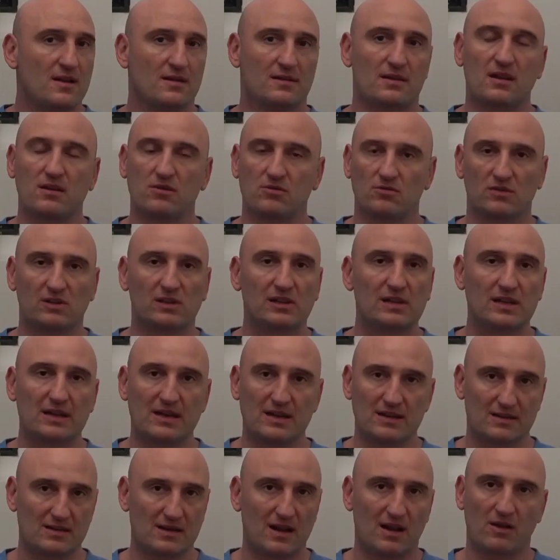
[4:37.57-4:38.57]
you're really
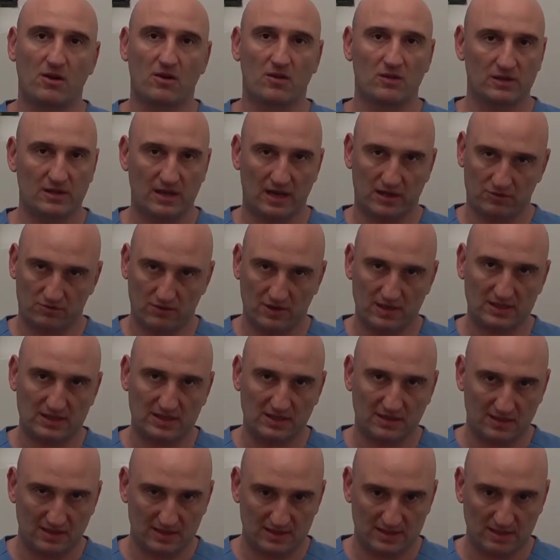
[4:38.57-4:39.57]
only
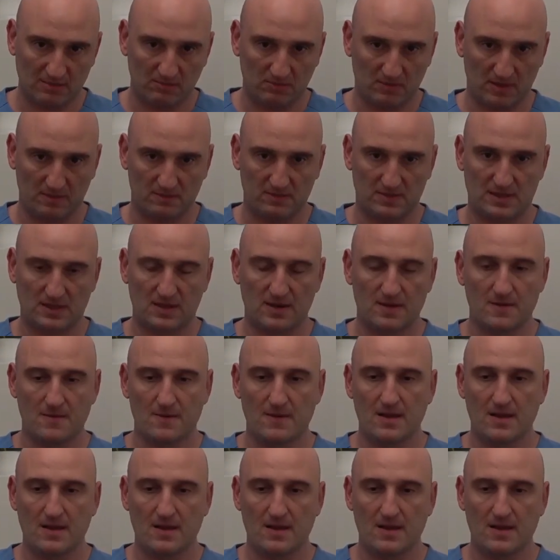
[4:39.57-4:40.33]
addressing the symptoms.